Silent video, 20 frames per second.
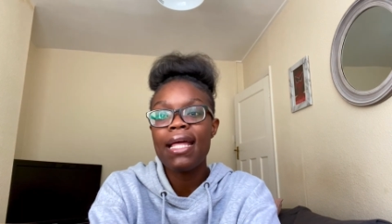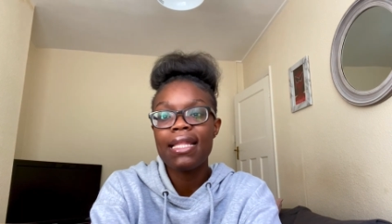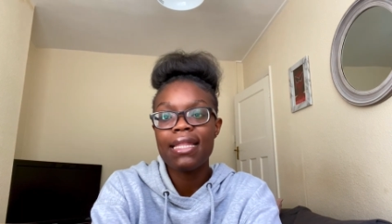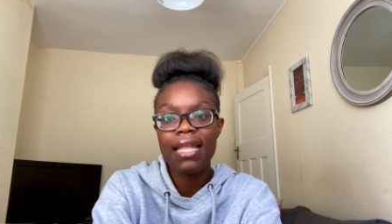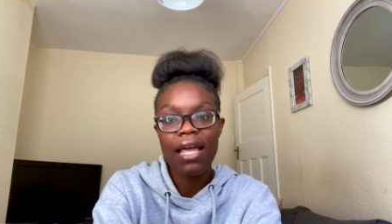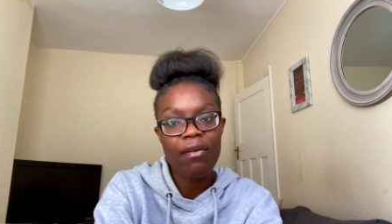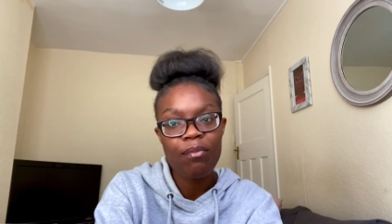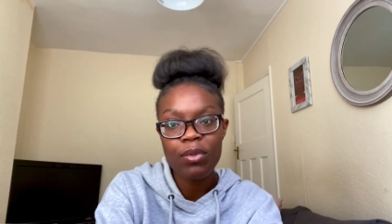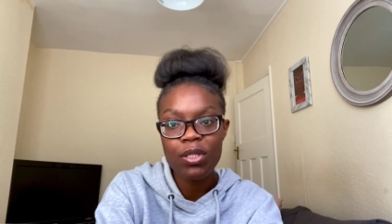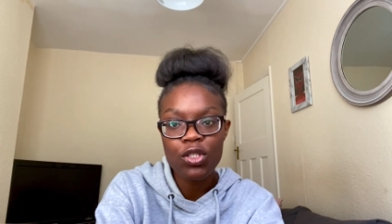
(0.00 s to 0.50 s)

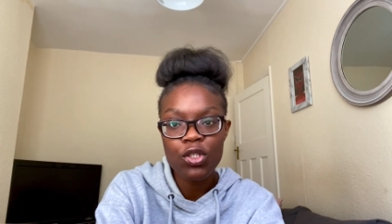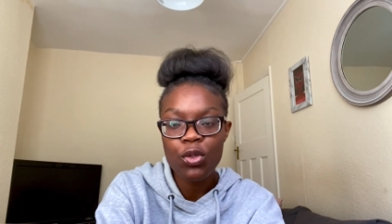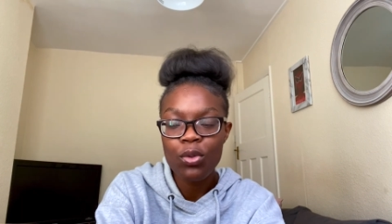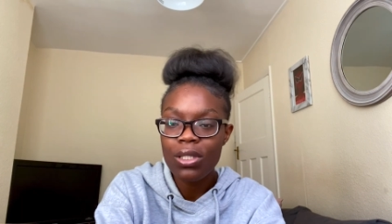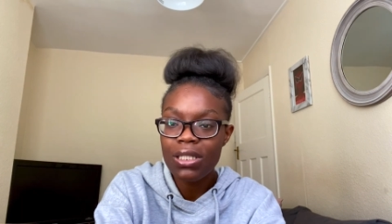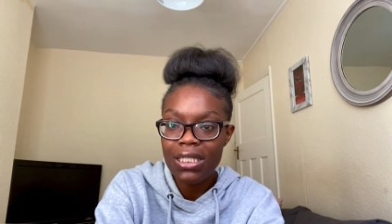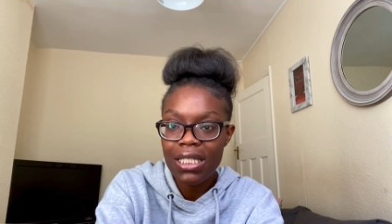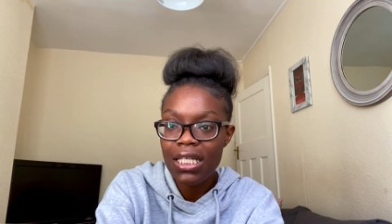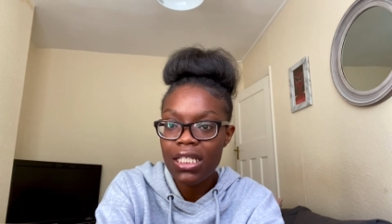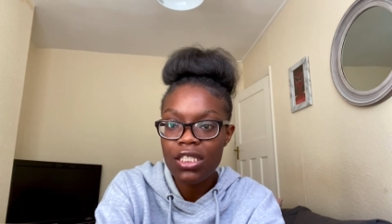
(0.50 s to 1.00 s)
they have been
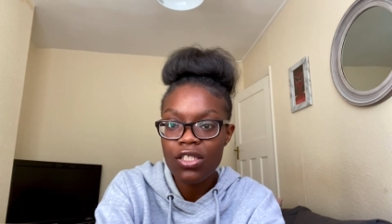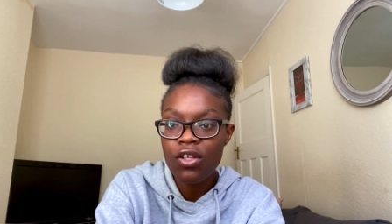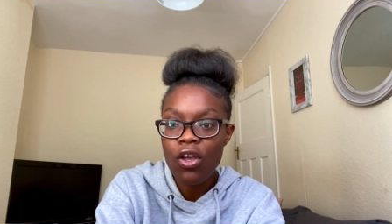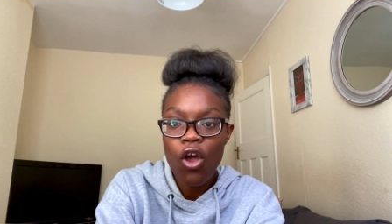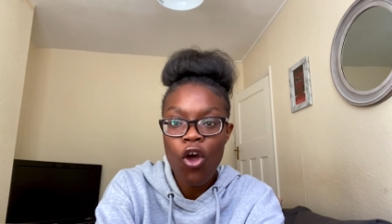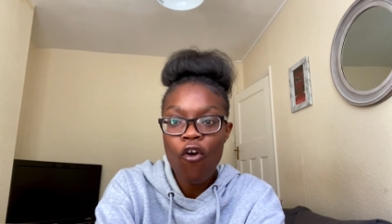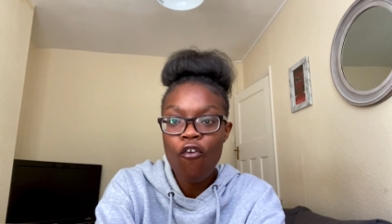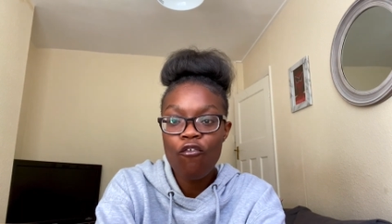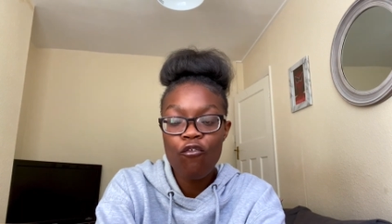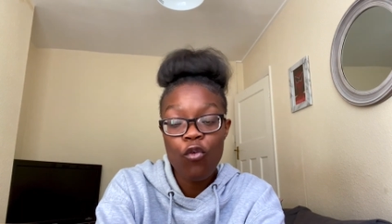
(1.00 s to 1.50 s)
doing this
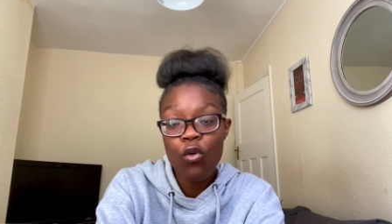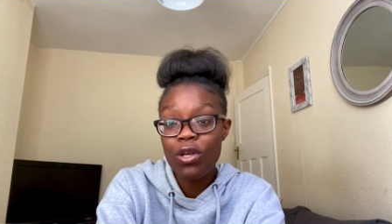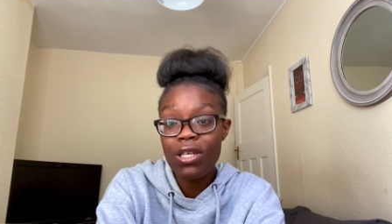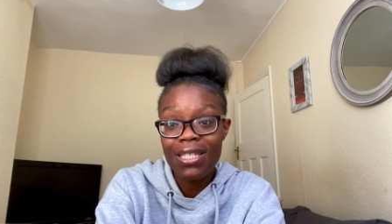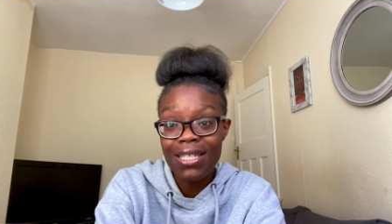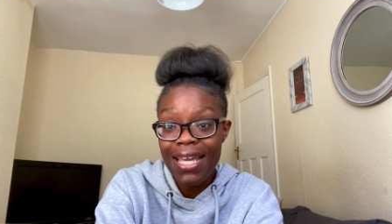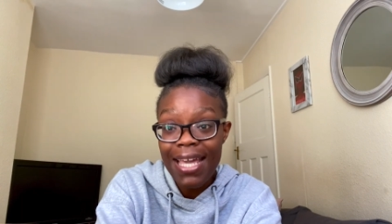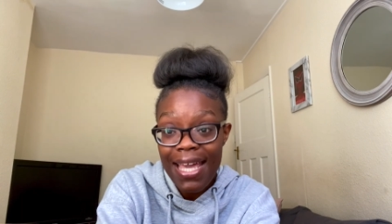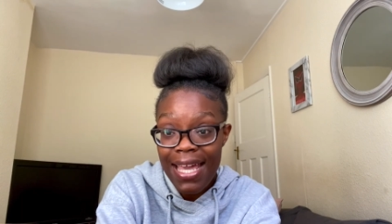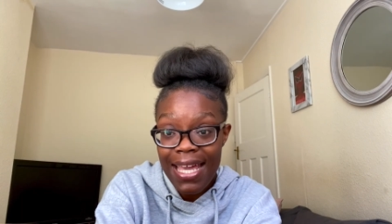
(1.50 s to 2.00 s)
for
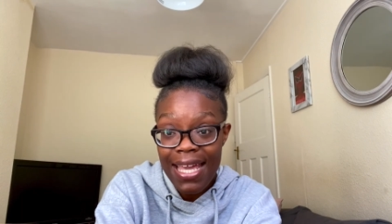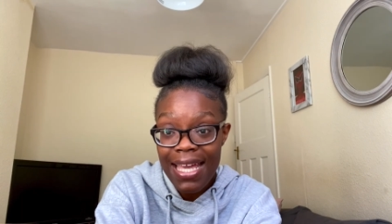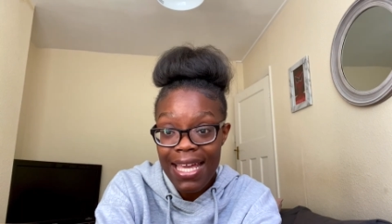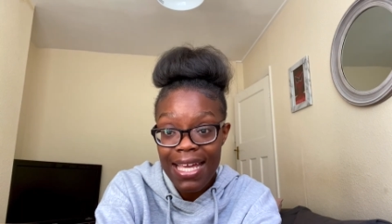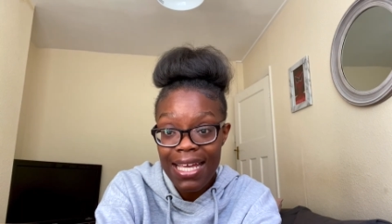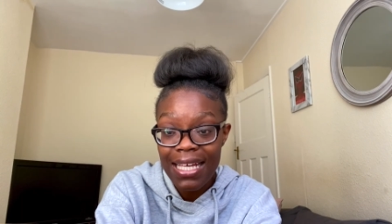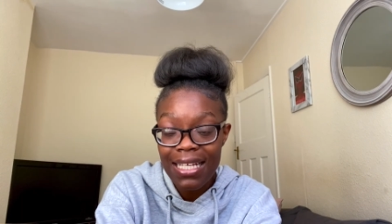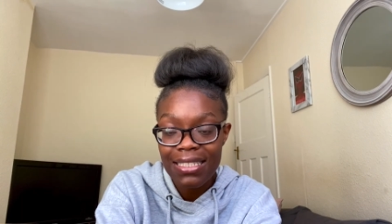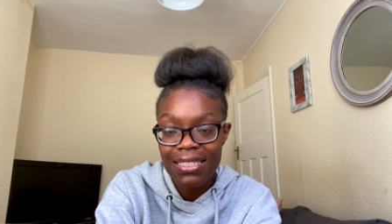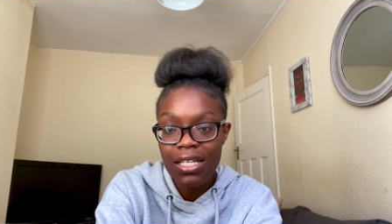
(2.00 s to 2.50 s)

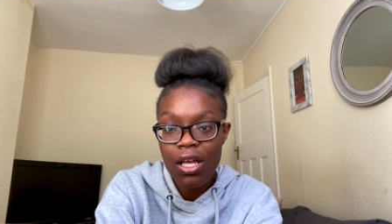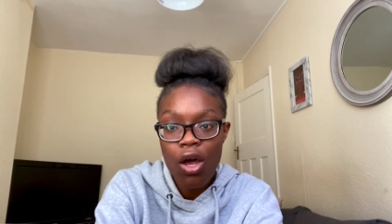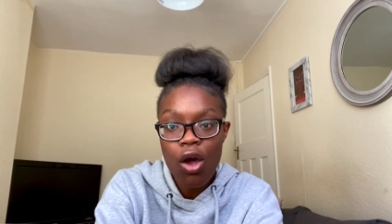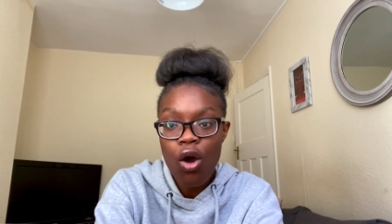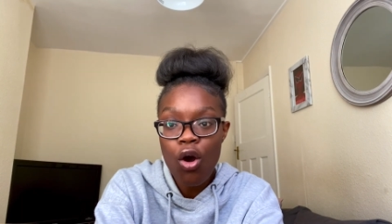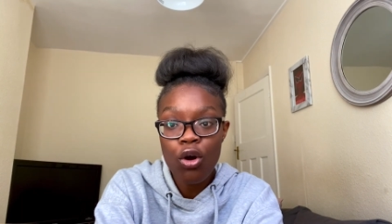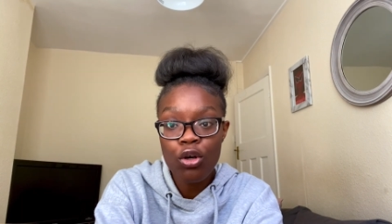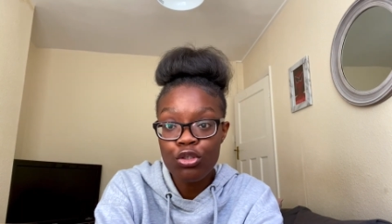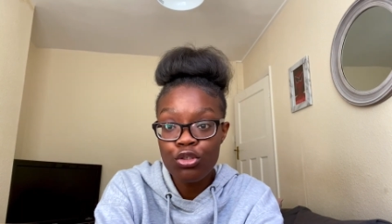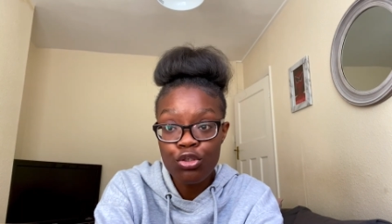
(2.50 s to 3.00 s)
years
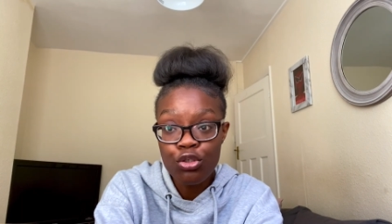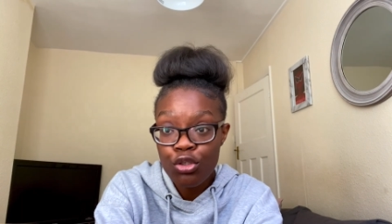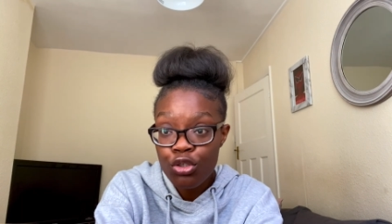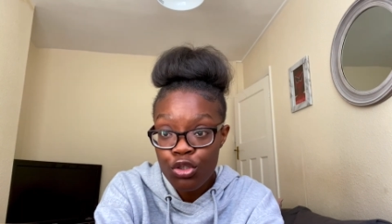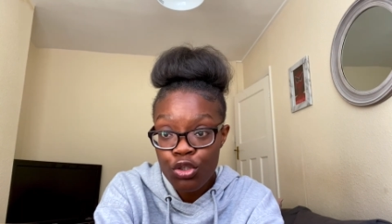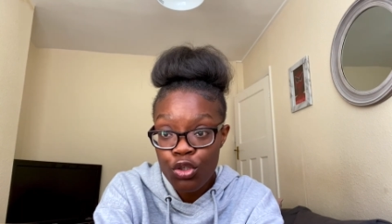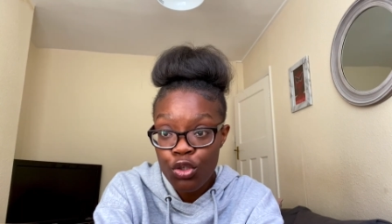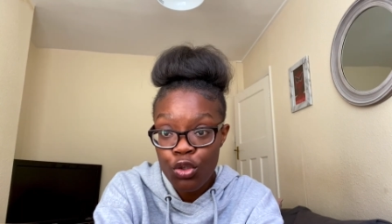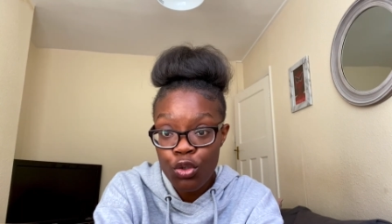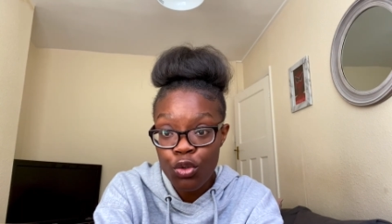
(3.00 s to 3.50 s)
on
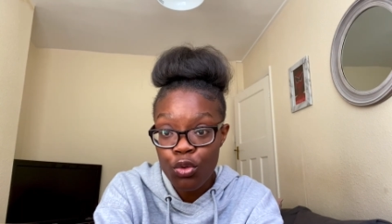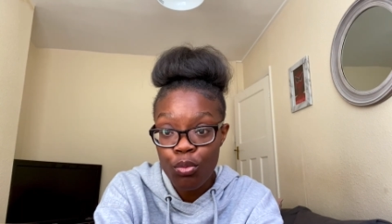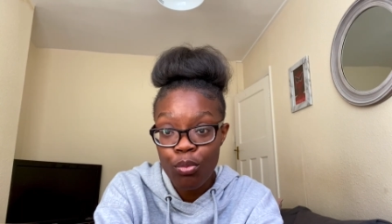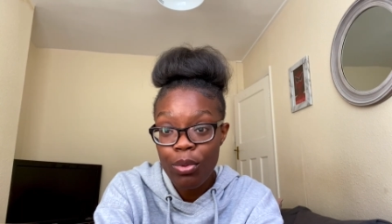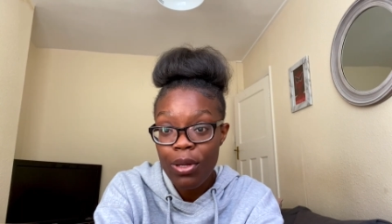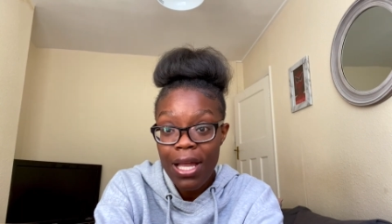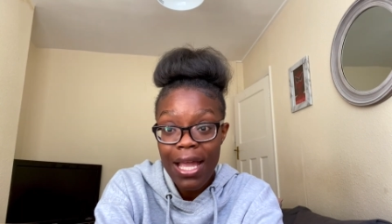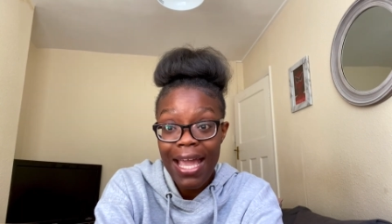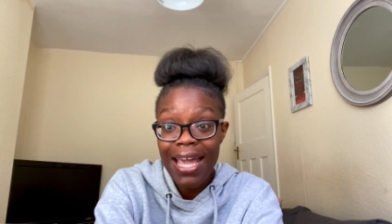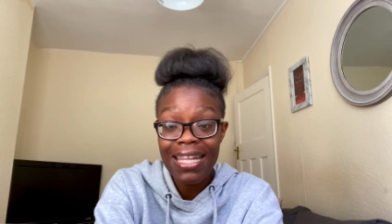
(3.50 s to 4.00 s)
YouTube,
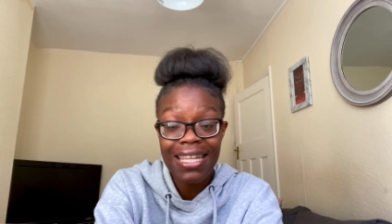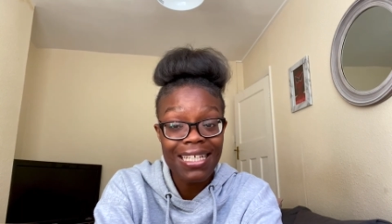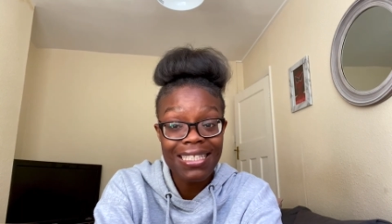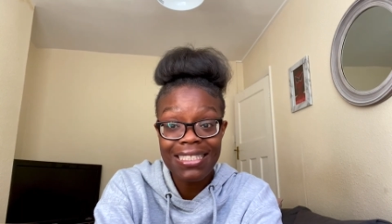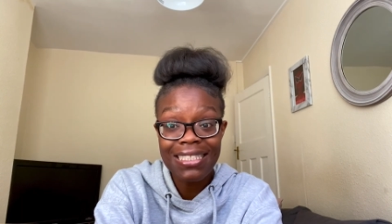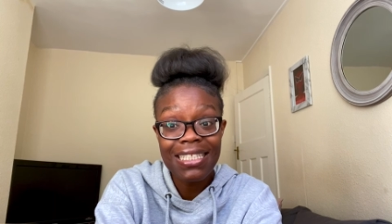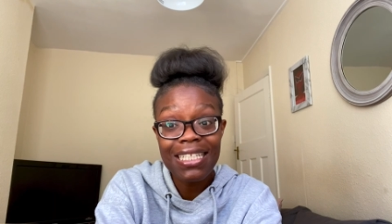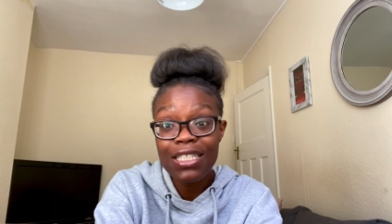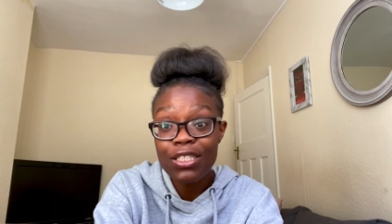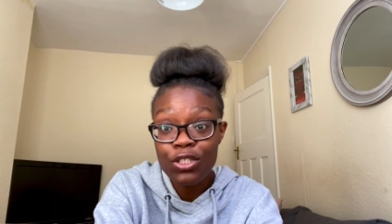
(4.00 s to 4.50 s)
and they're
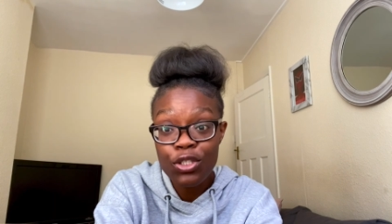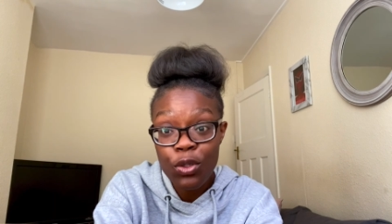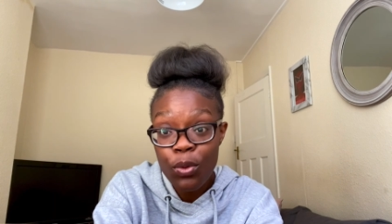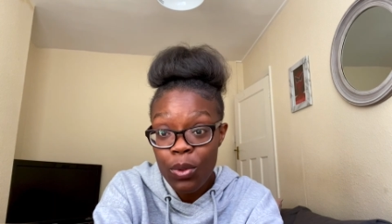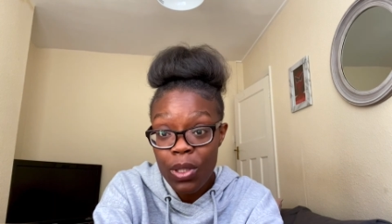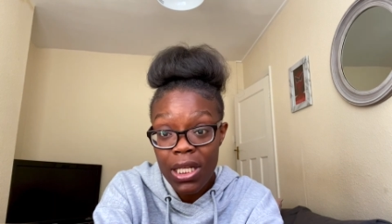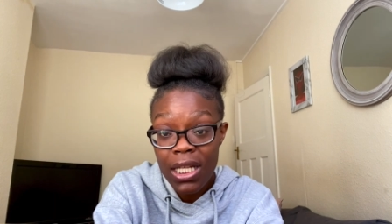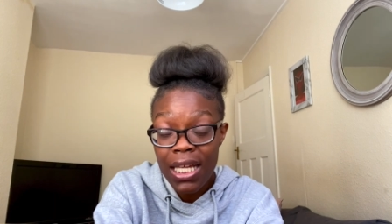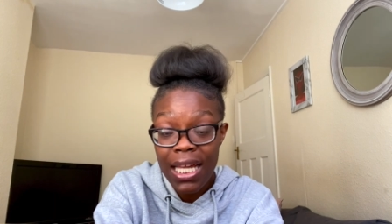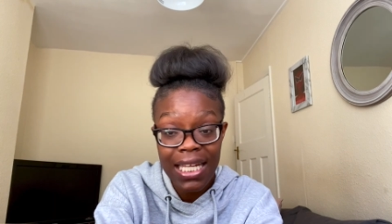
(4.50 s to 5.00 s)
still
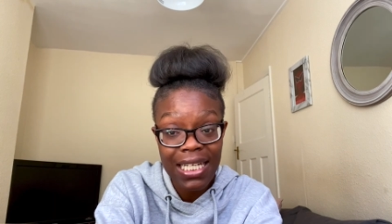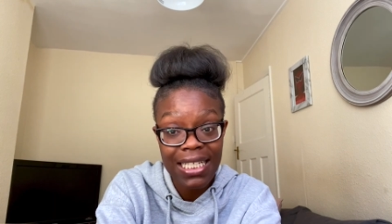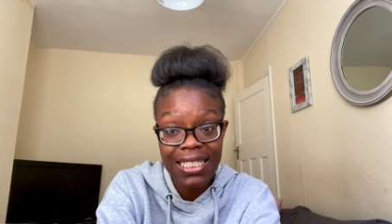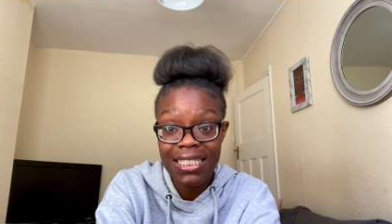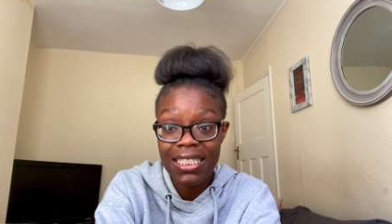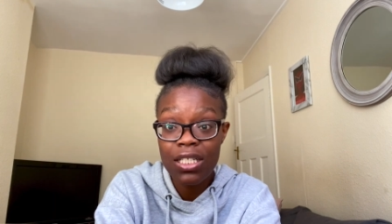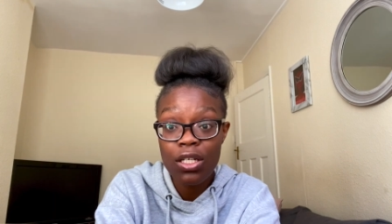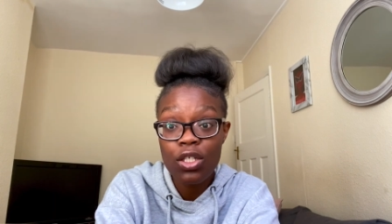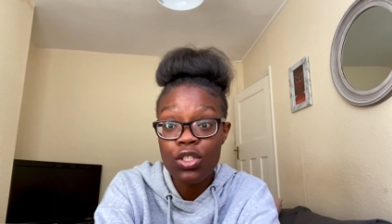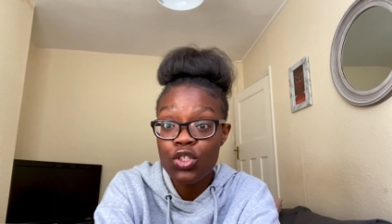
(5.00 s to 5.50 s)
doing it and they
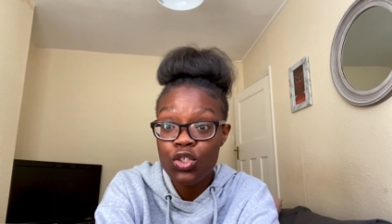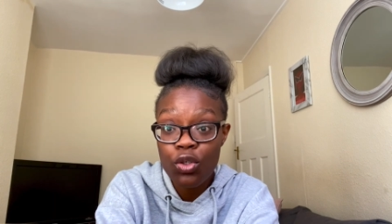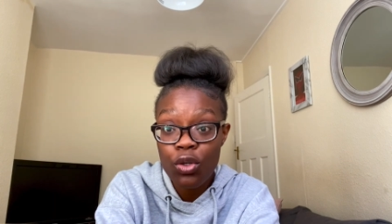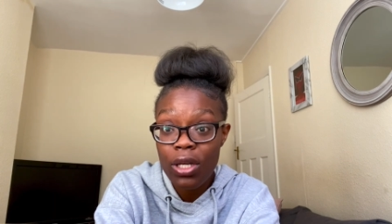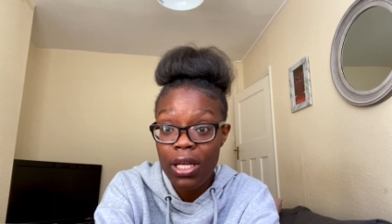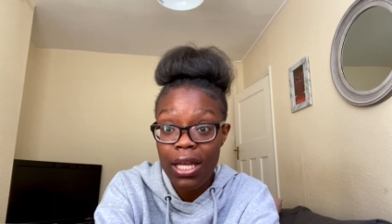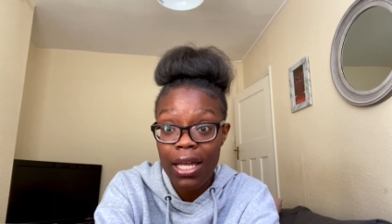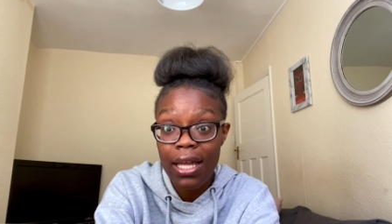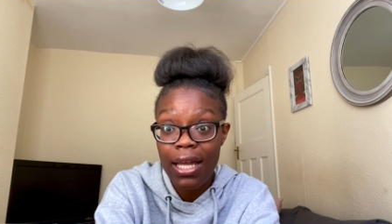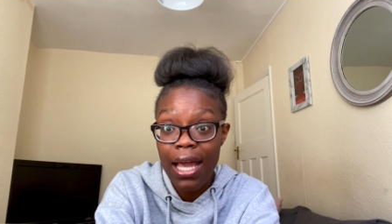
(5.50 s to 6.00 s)
still enjoy
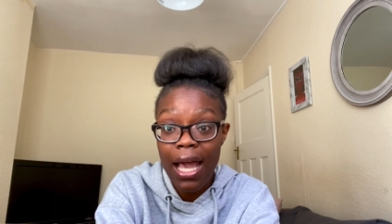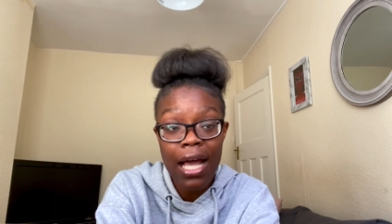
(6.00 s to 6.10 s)
it.